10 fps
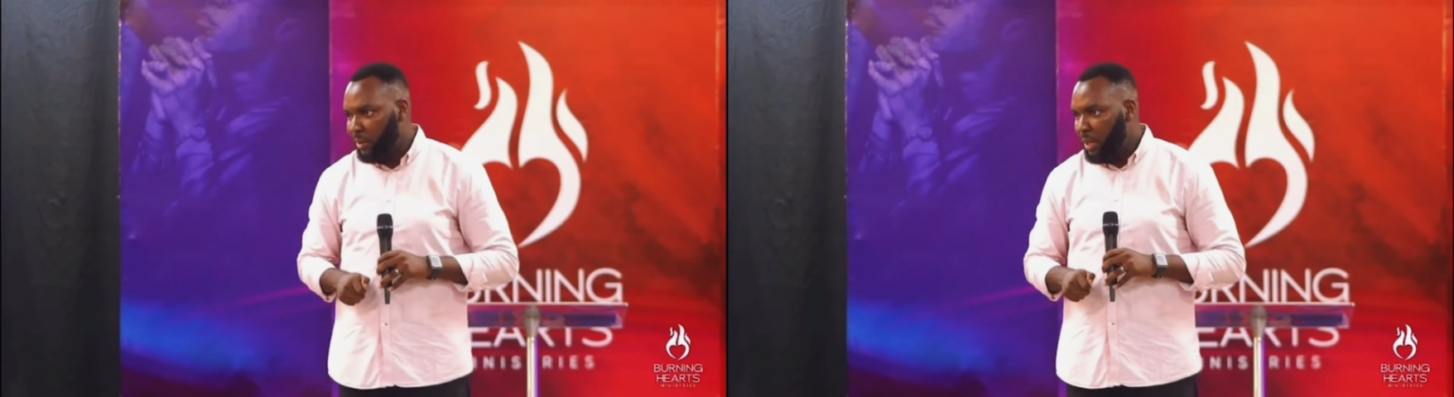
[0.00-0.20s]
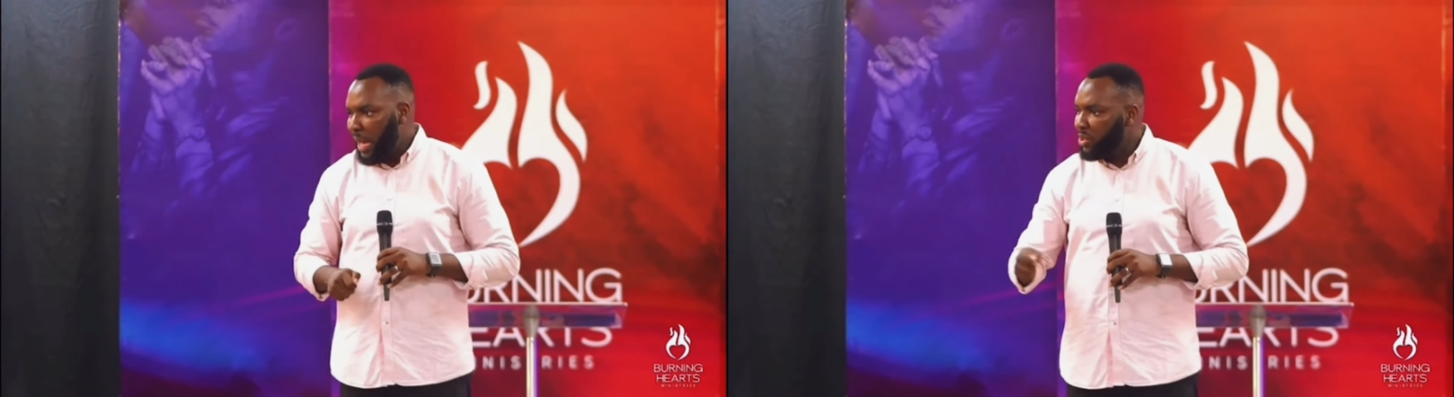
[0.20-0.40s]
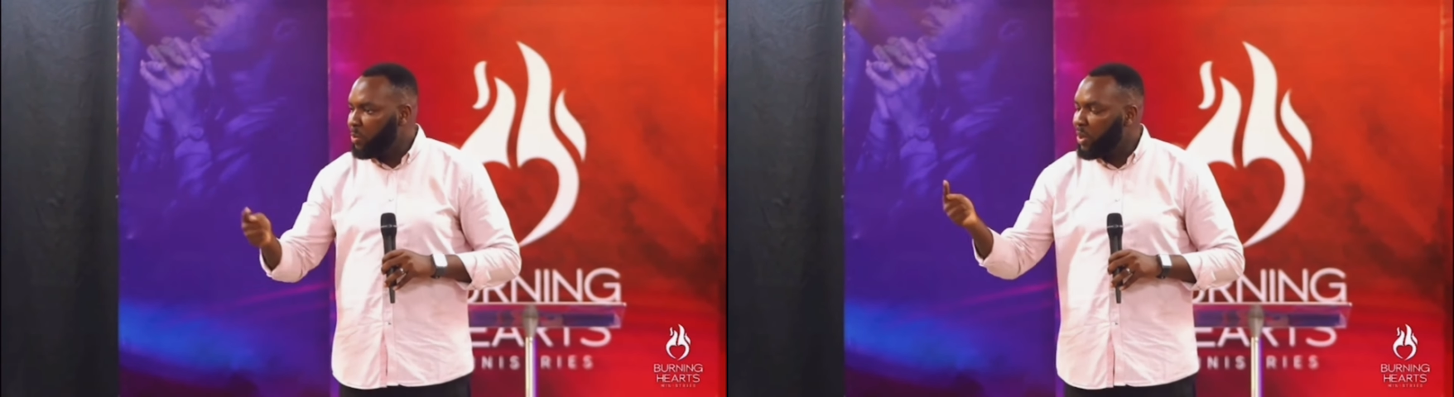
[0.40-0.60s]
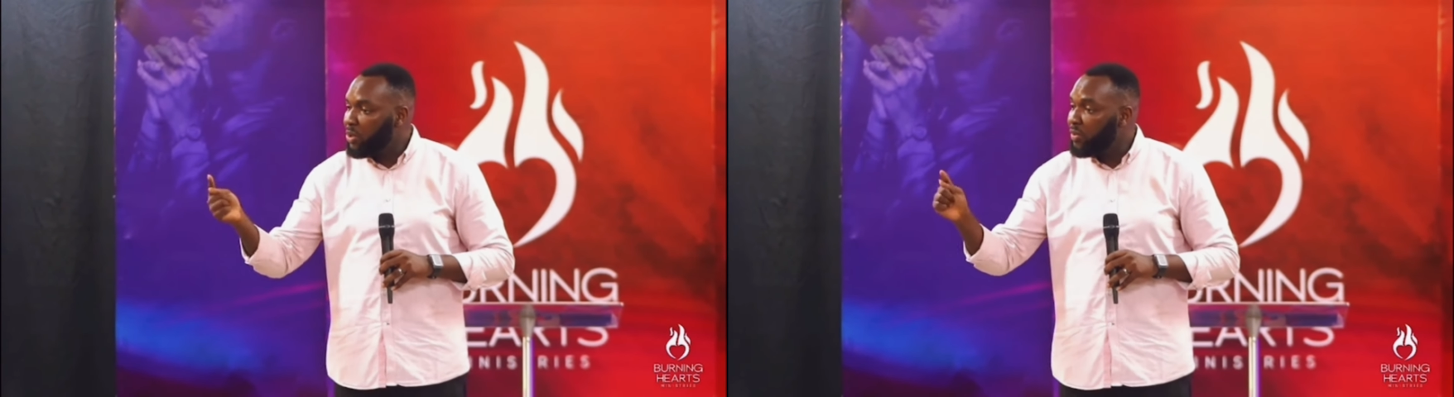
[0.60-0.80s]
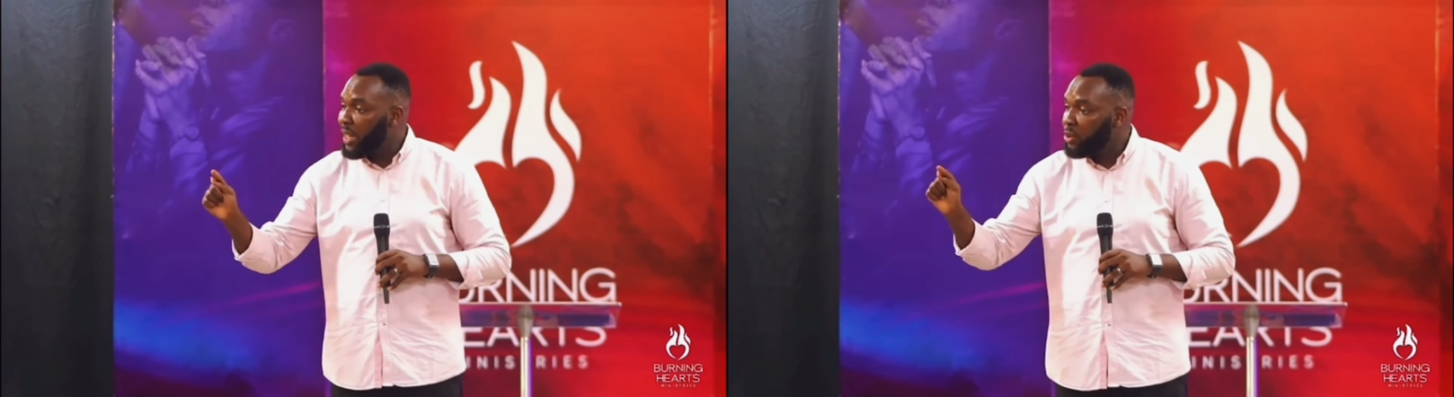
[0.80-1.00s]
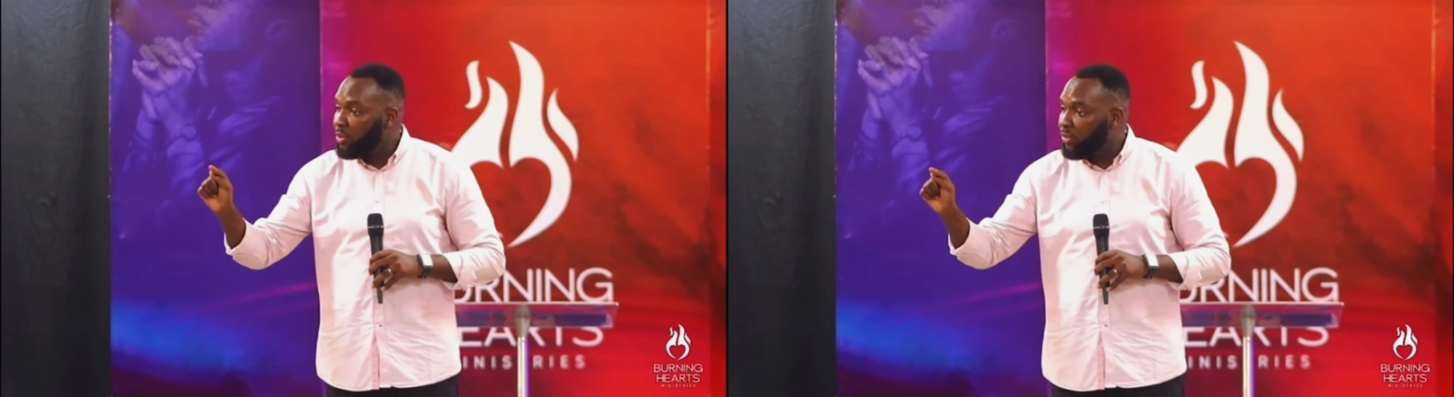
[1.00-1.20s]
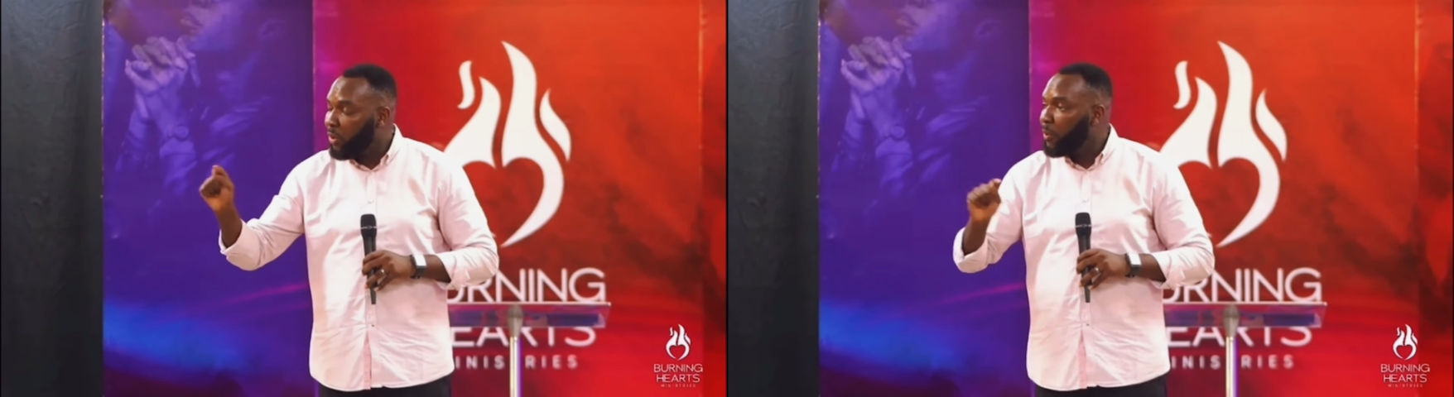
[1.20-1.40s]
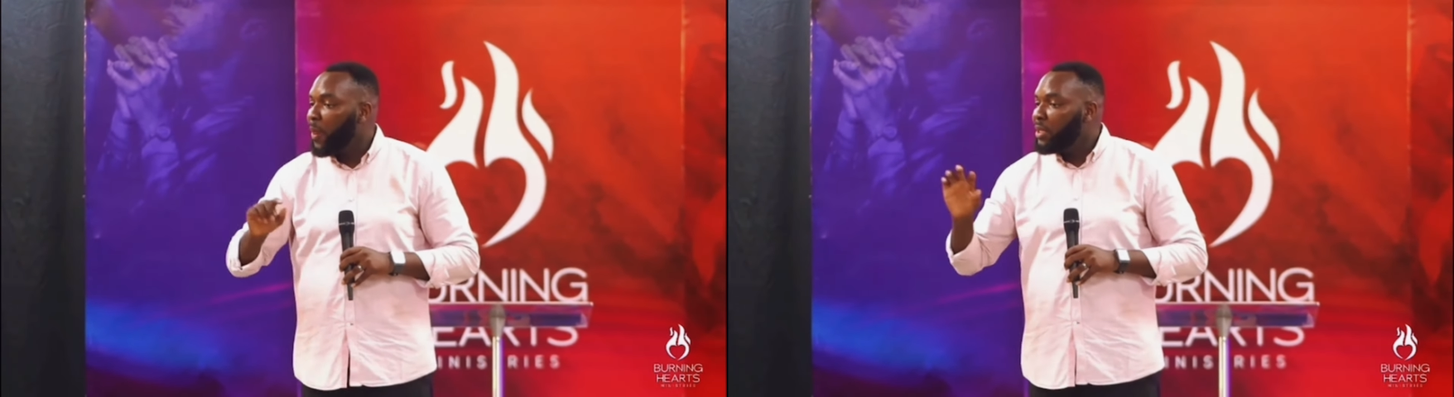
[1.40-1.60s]
And so because of that shortfall,
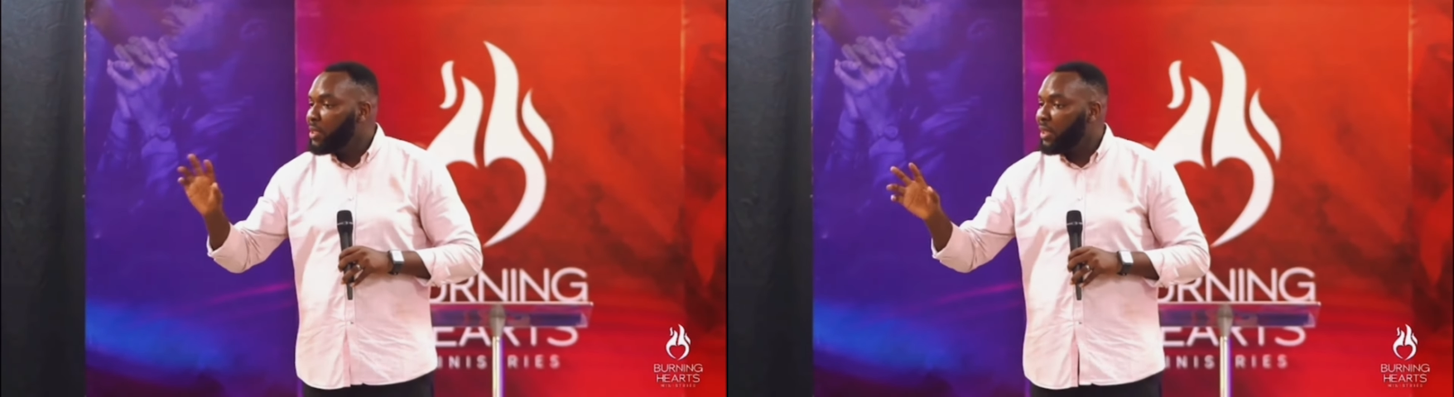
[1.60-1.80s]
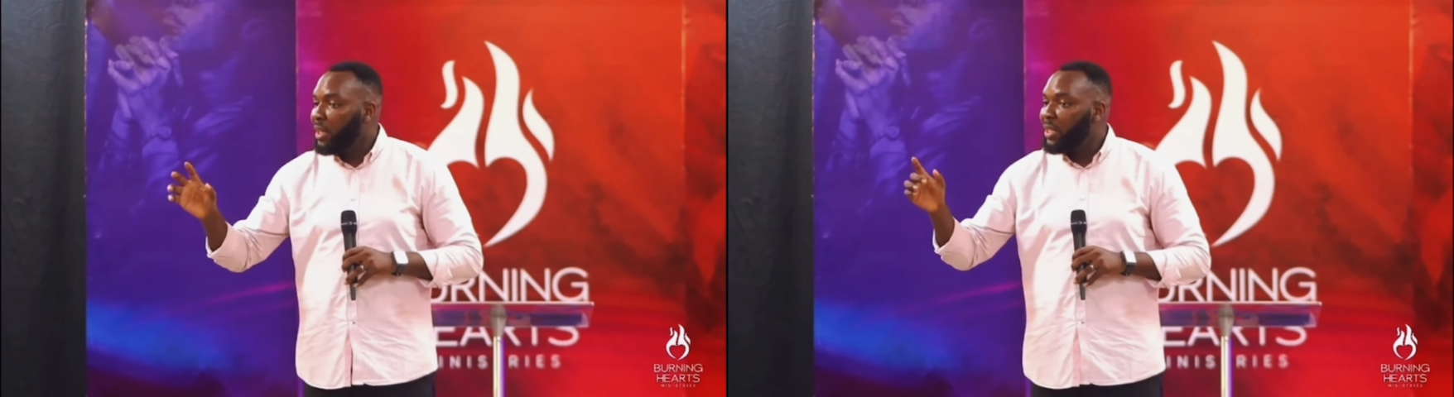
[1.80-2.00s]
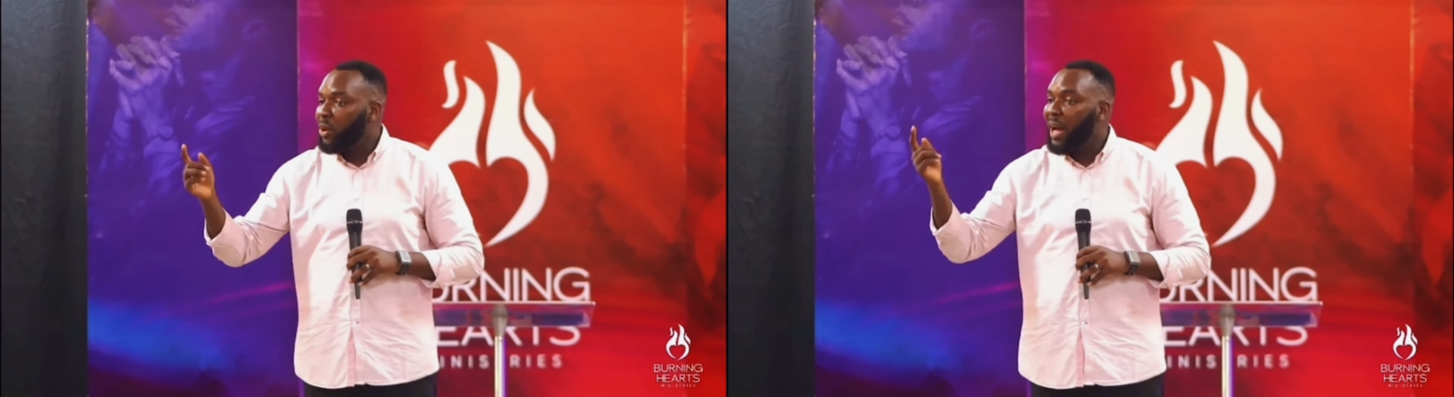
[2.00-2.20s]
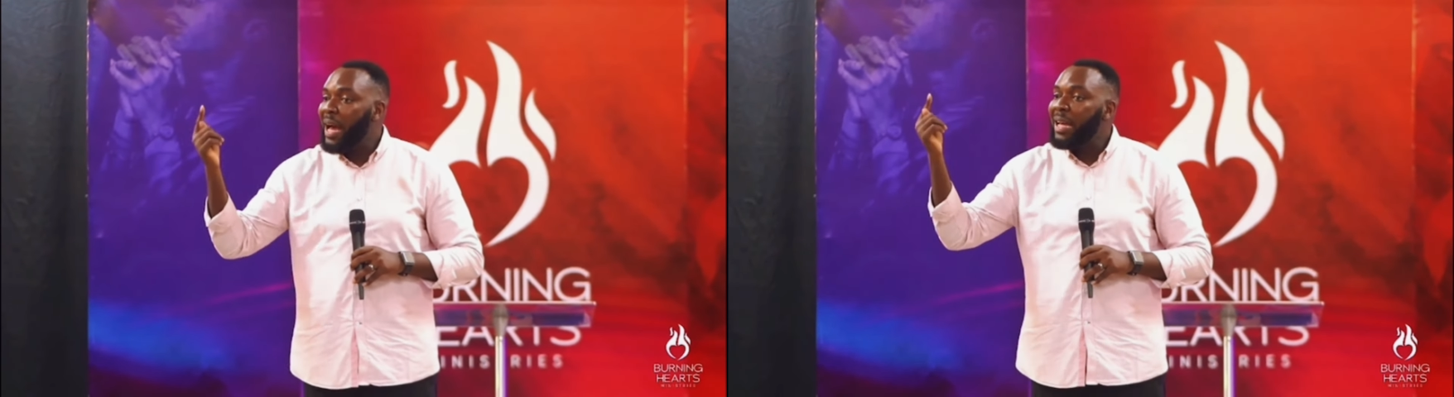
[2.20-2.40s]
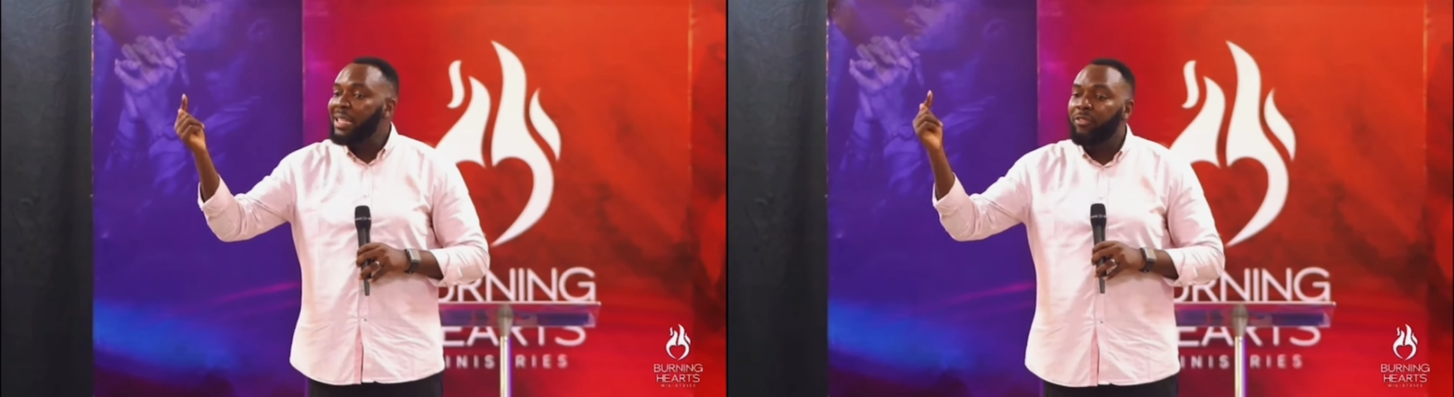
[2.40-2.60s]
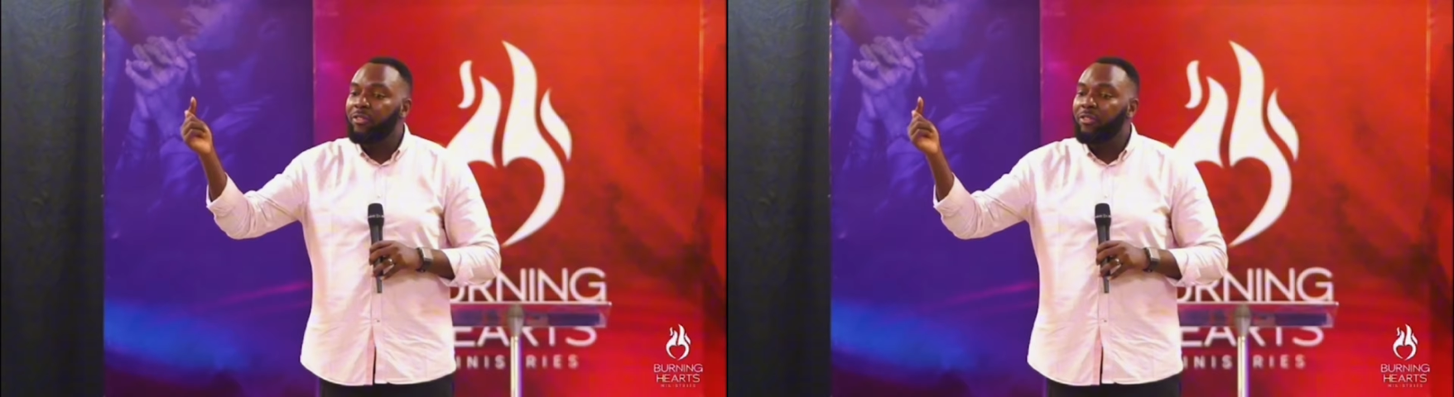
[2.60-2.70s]
Satan has had a